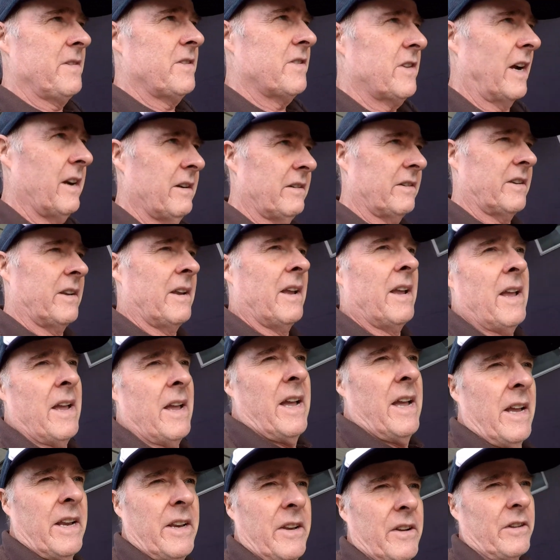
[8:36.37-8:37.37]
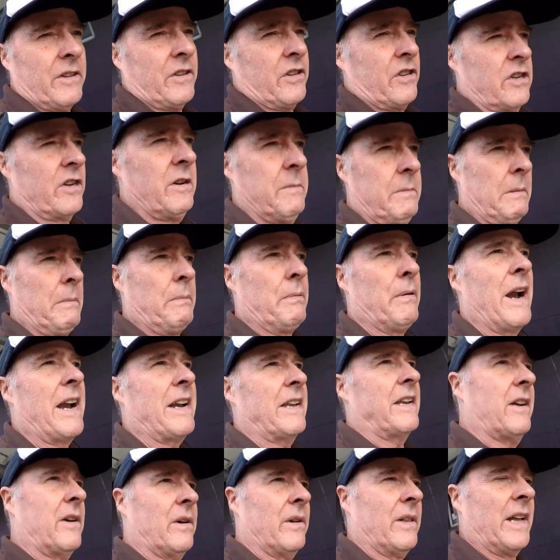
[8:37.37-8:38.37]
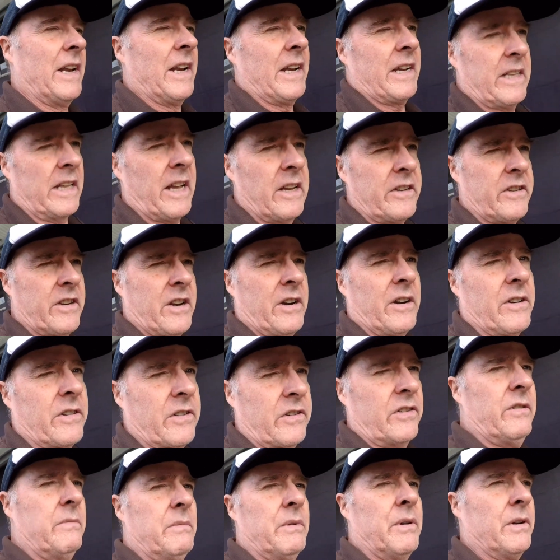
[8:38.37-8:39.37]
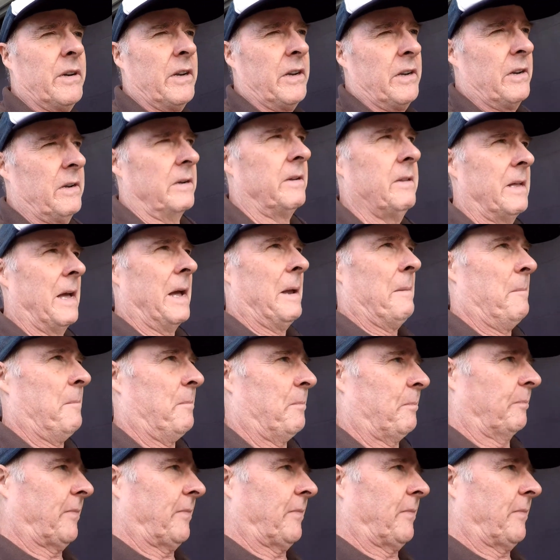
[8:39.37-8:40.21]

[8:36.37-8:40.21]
so it's not super practical, and it does cost you more to do that.